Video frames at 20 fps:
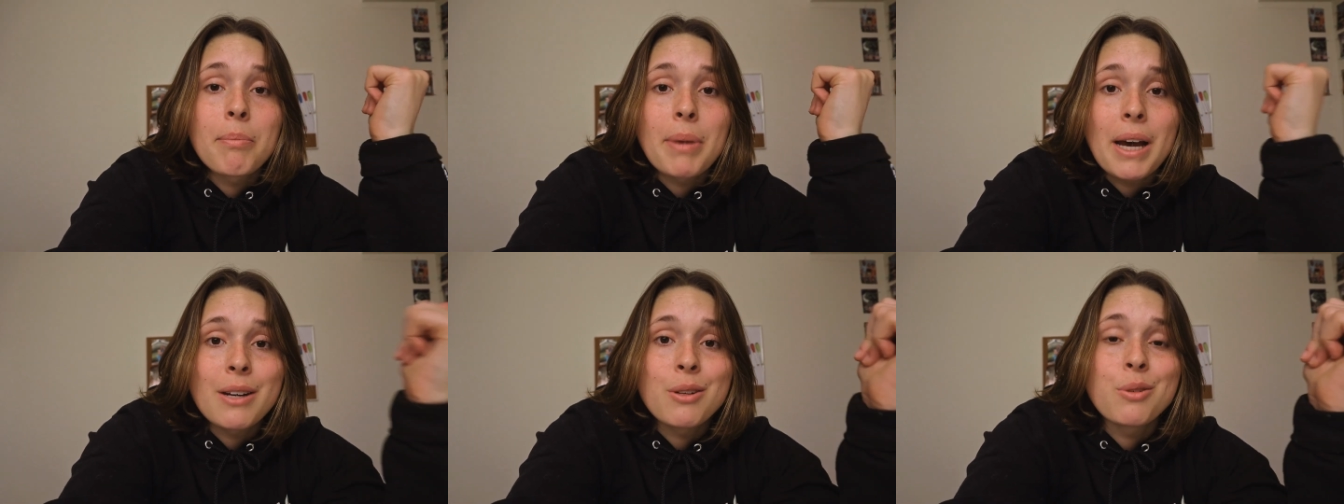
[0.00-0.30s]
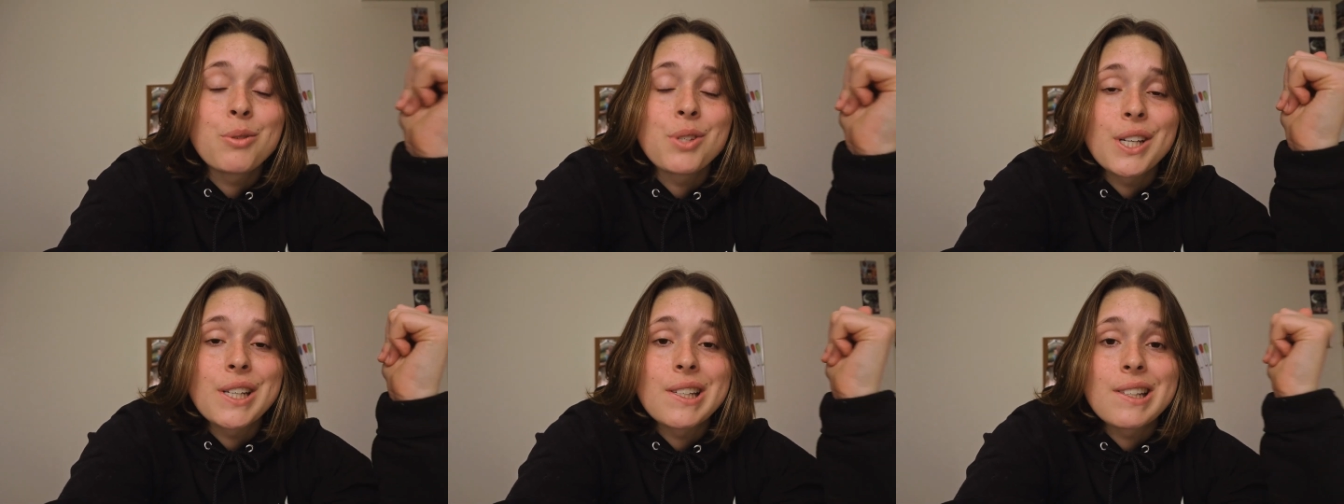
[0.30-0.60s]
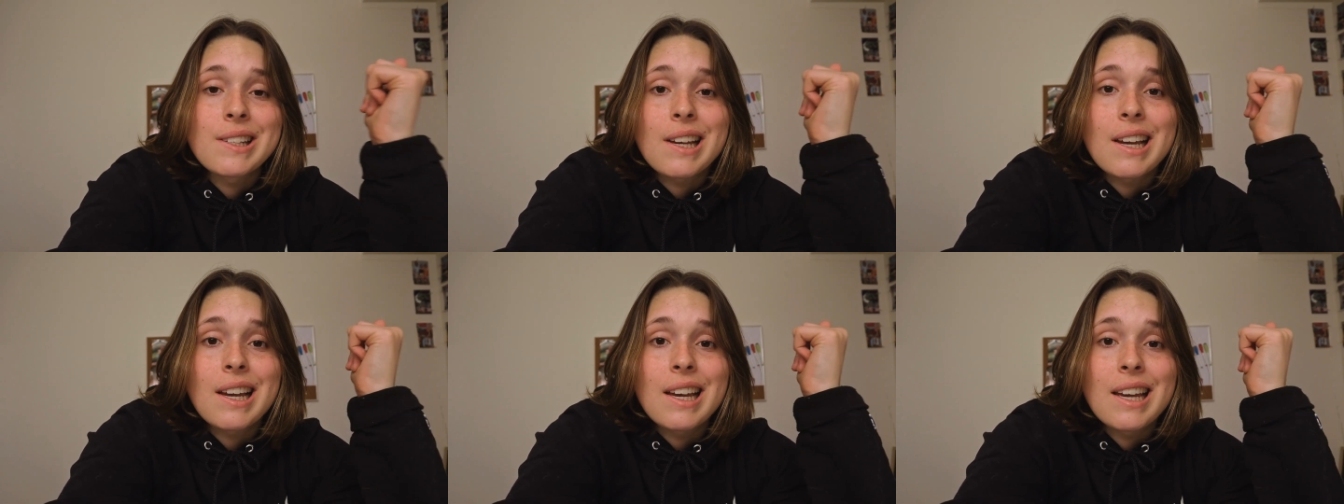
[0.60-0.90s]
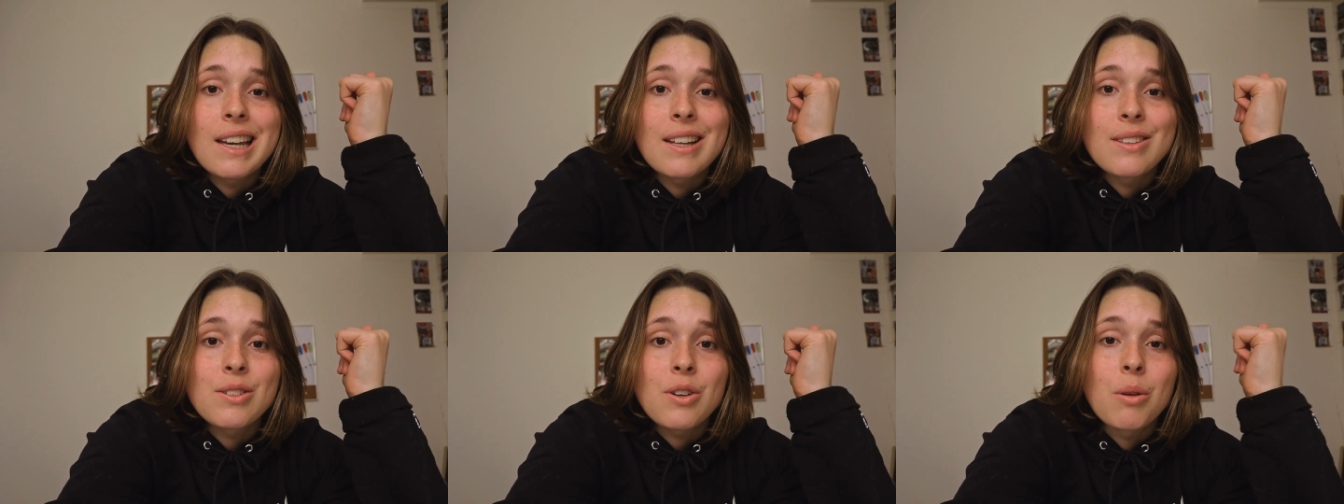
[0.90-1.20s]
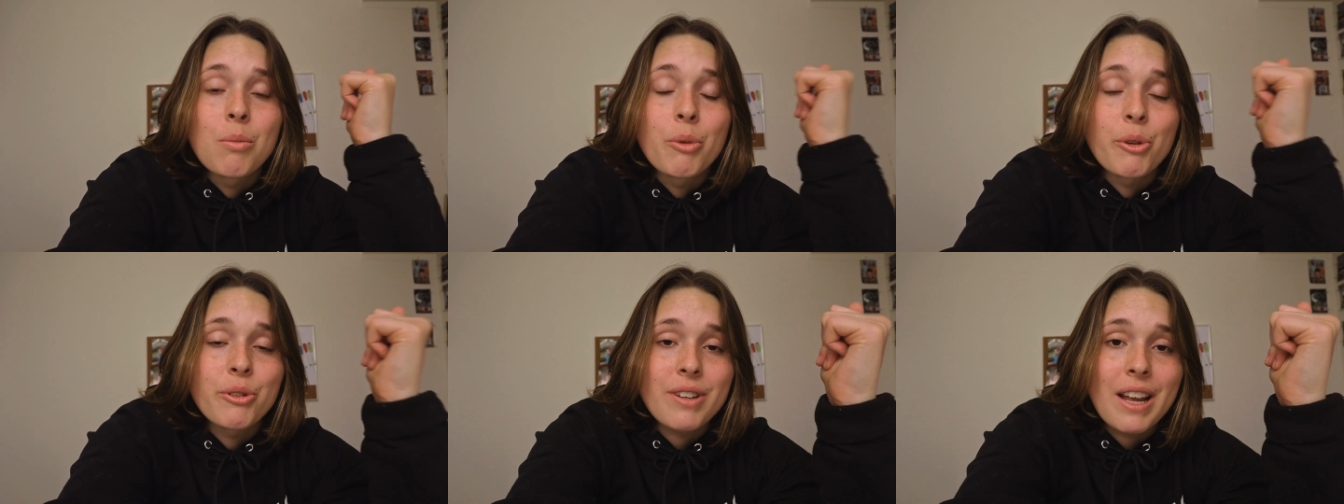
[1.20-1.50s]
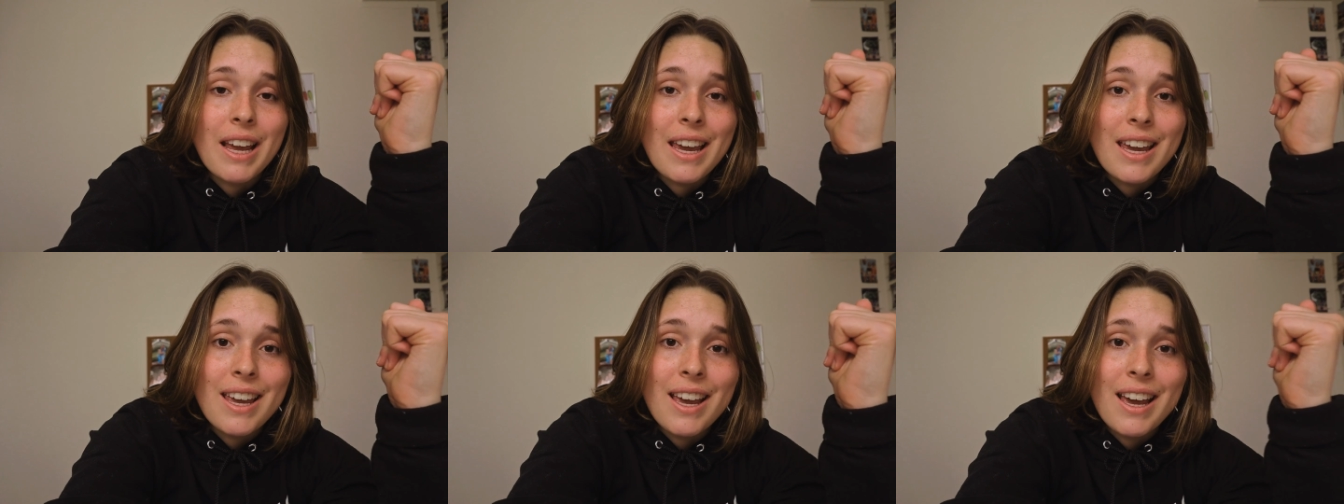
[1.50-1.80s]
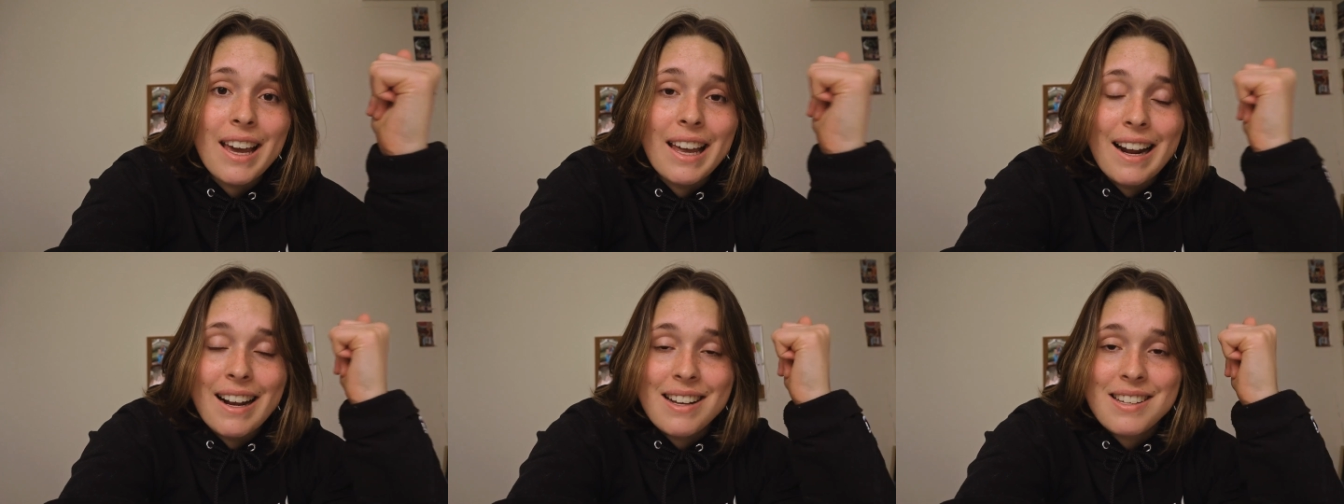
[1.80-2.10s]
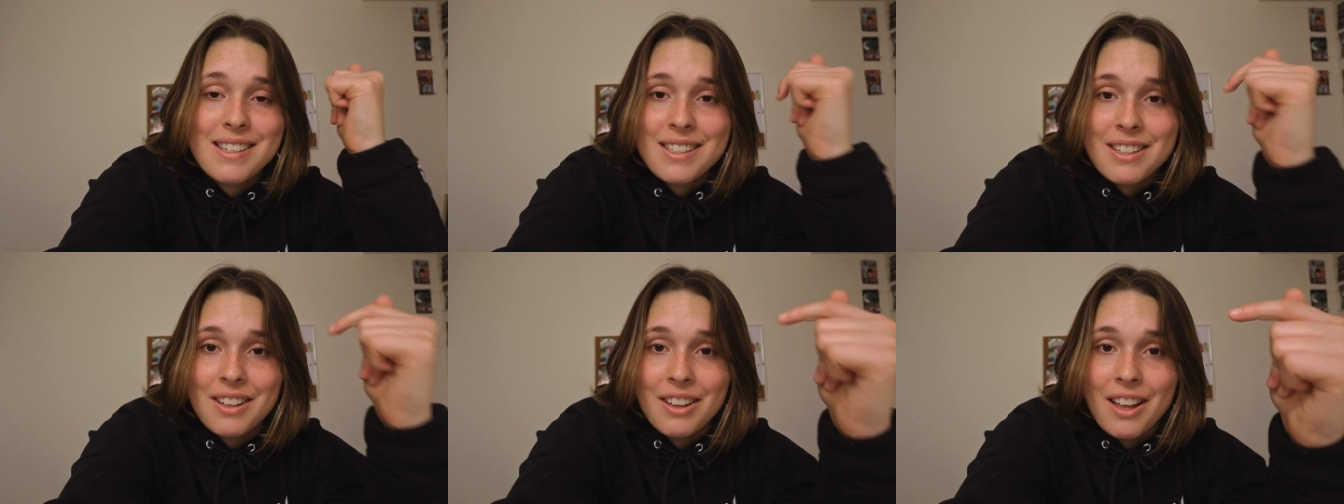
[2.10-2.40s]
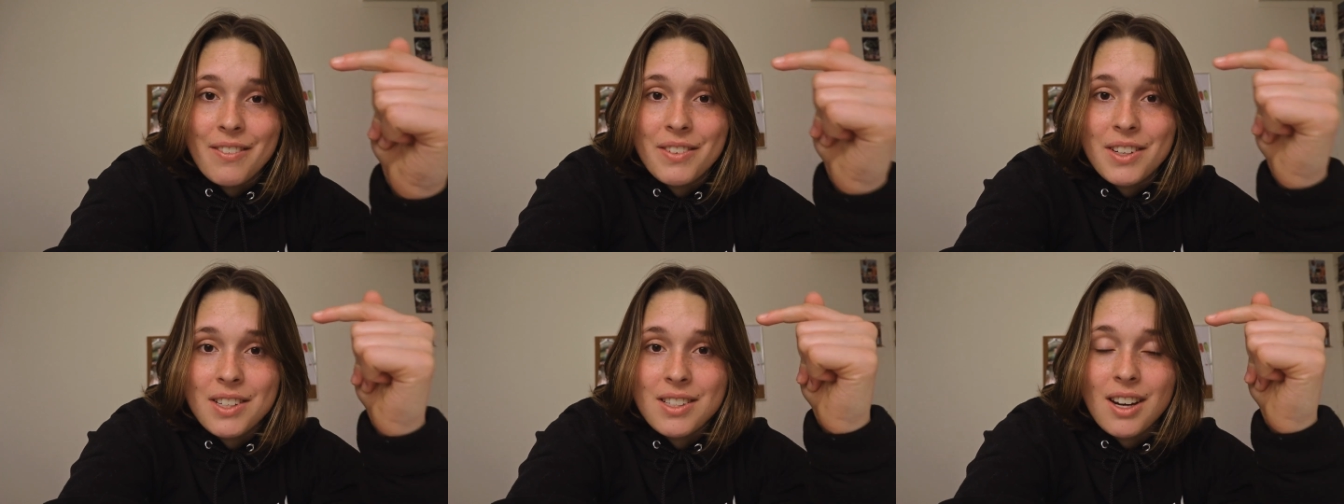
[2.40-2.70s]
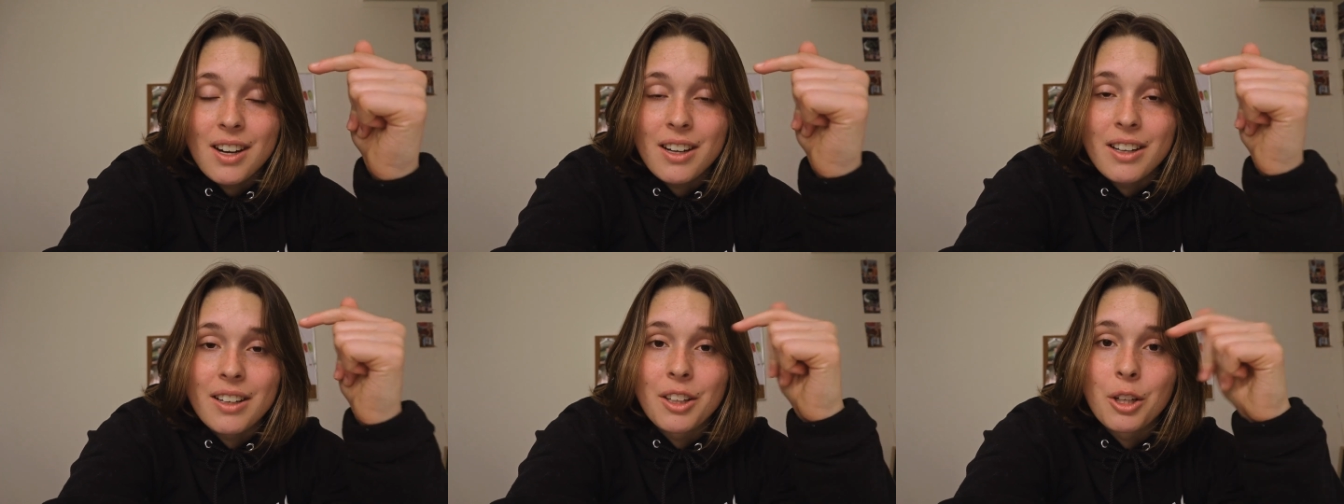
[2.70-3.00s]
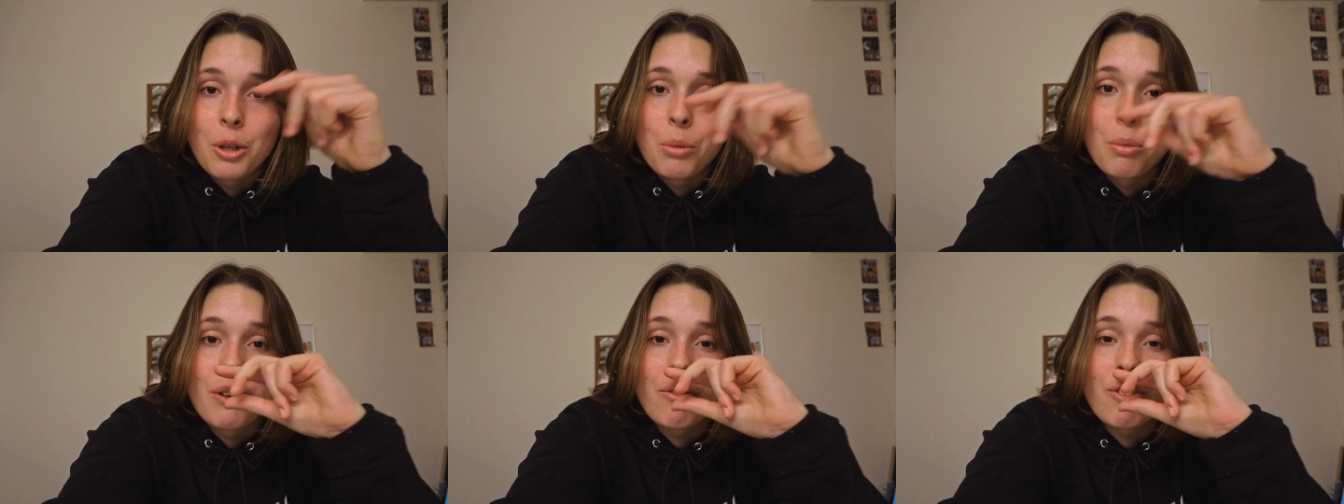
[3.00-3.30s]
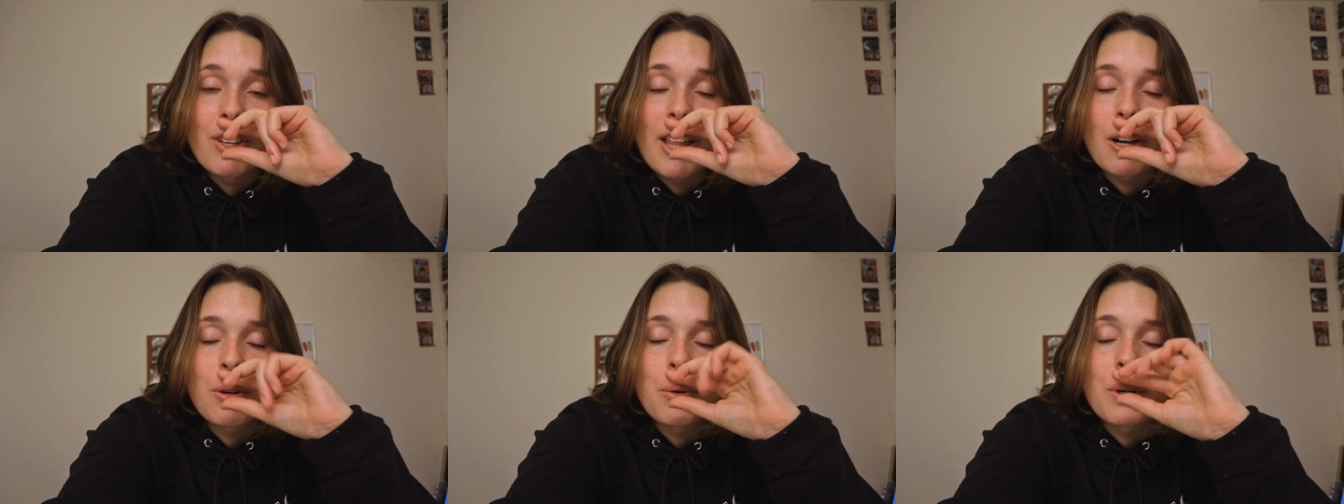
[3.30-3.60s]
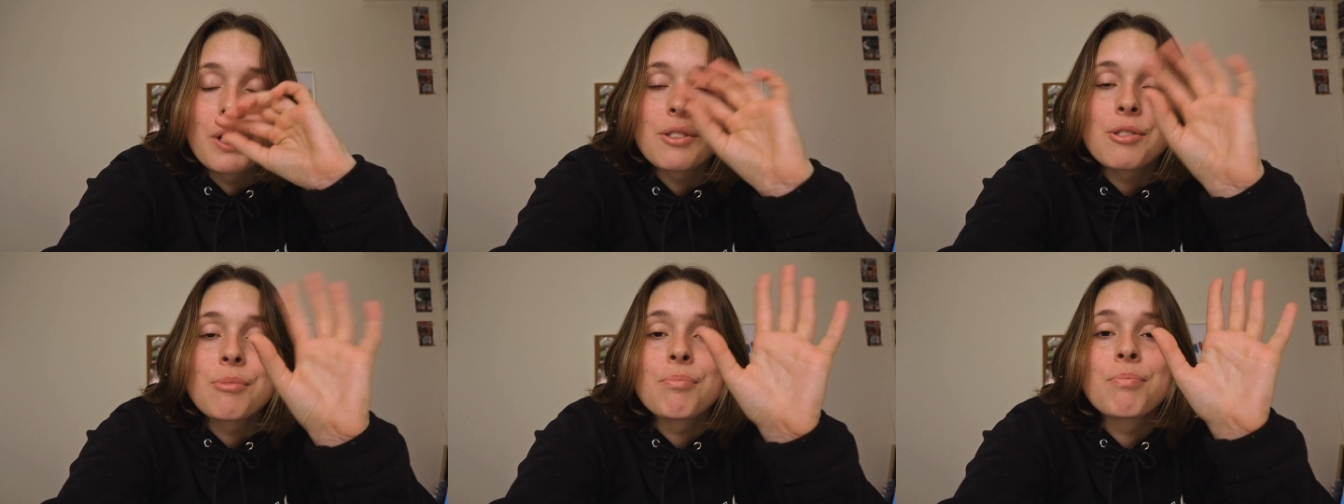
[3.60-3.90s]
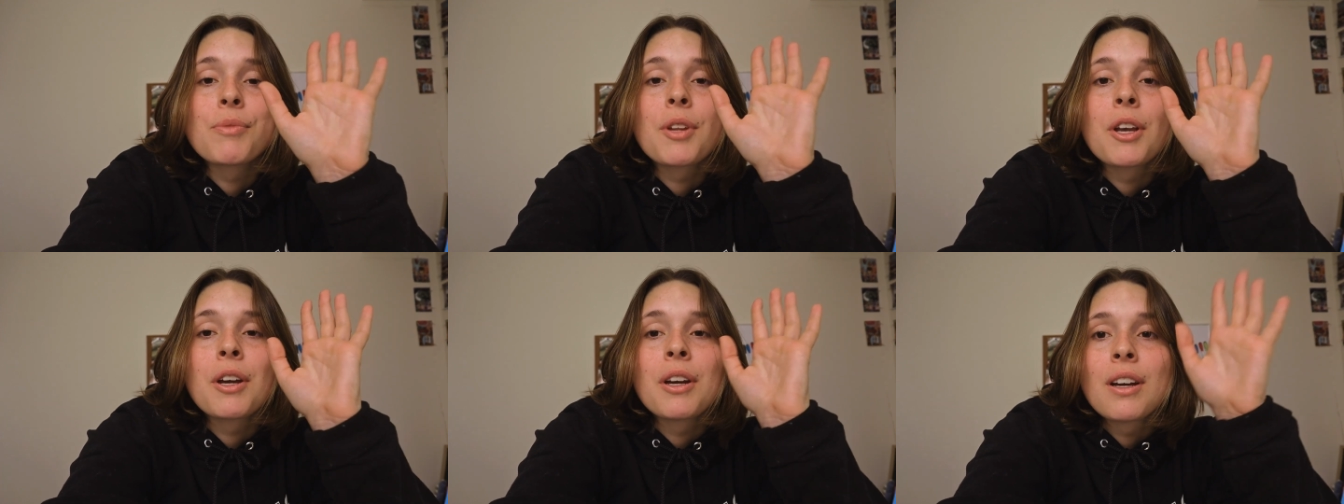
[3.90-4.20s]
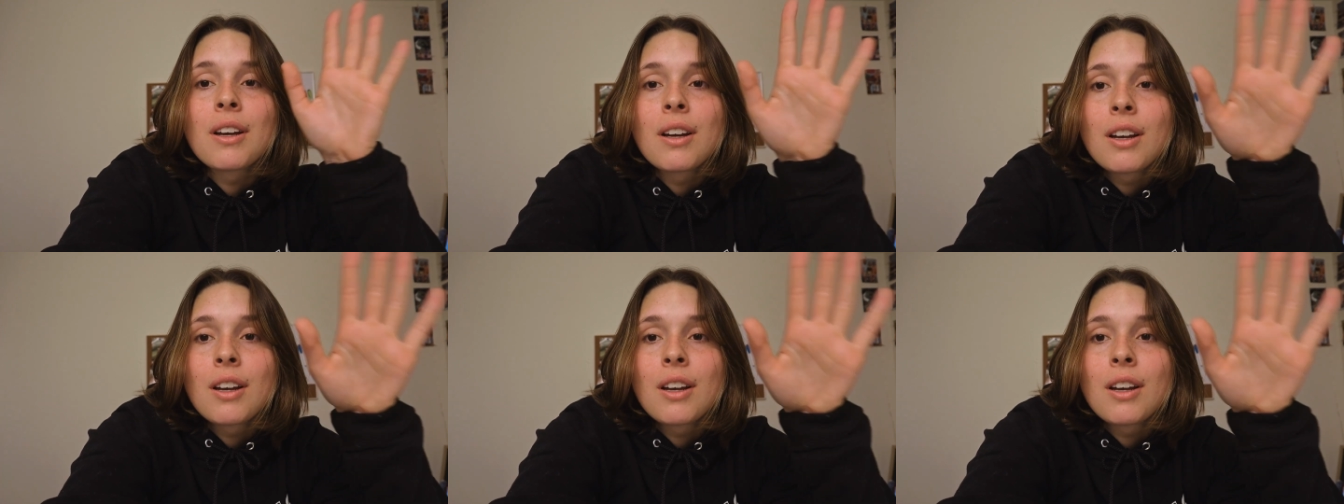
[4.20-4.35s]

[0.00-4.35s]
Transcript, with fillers: Bad news is it's almost eight and I still have to study a little bit for that quiz.